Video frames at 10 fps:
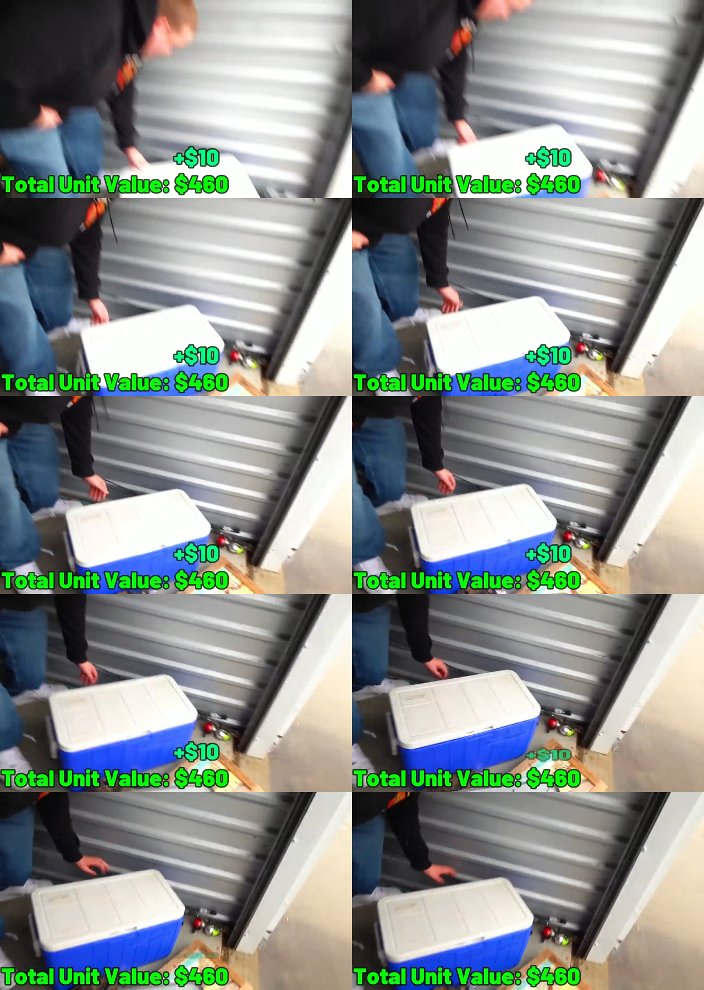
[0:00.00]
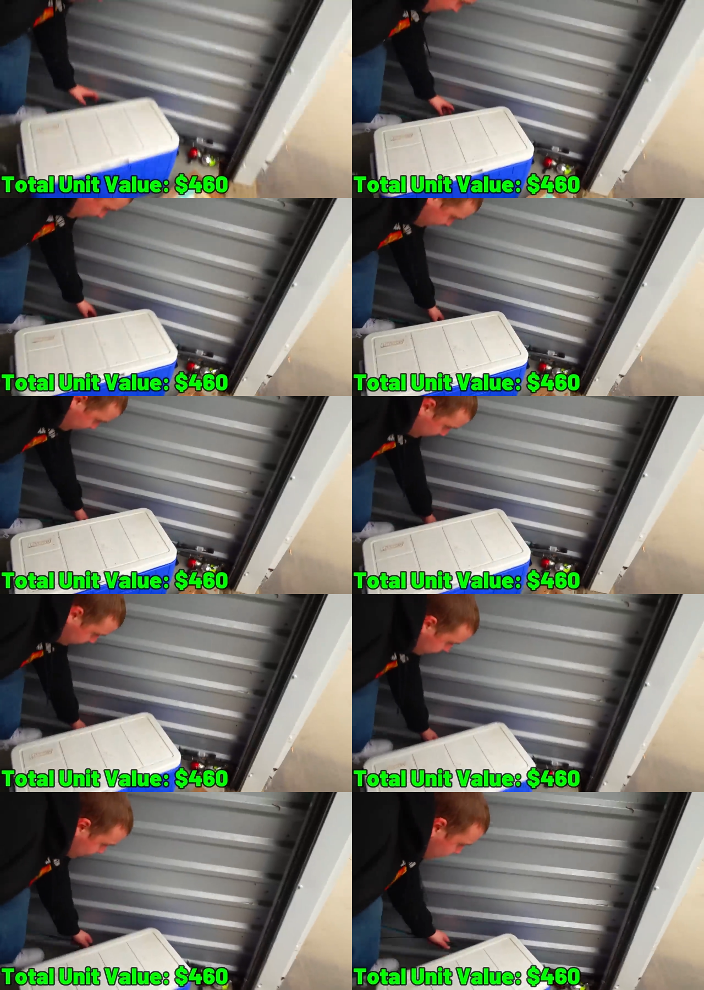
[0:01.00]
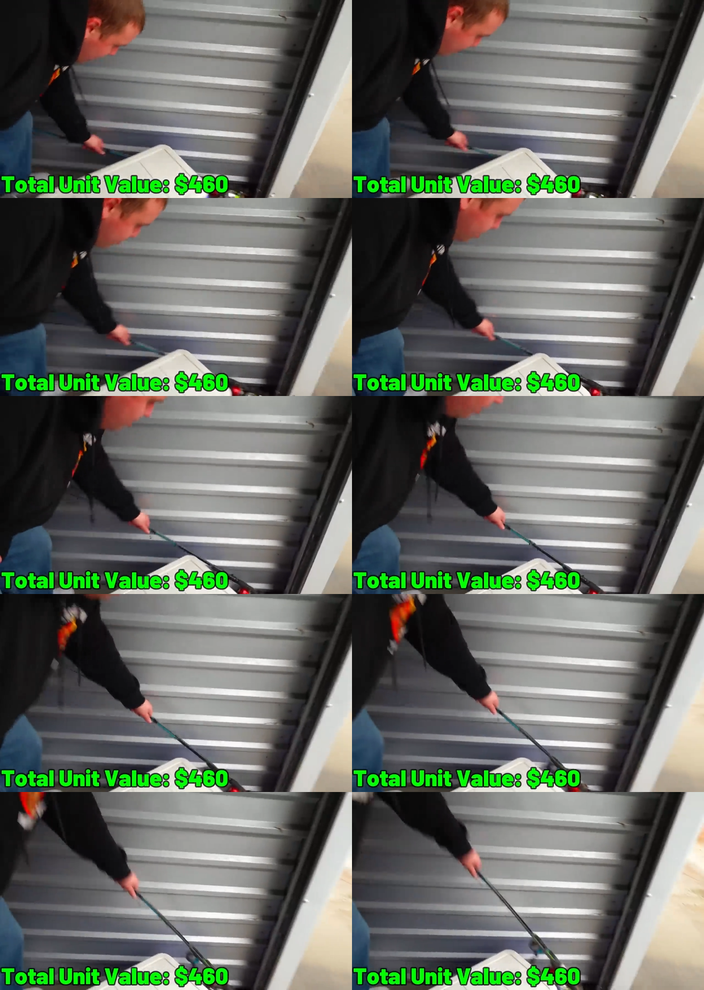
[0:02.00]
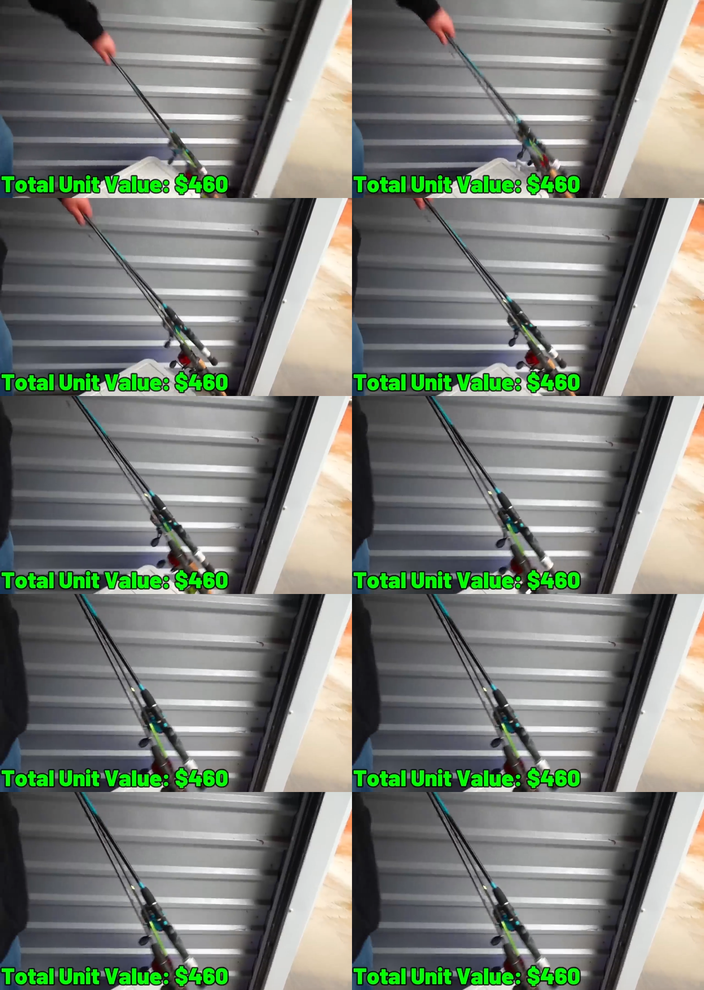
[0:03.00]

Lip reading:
No face is visible, so there are no lips to read.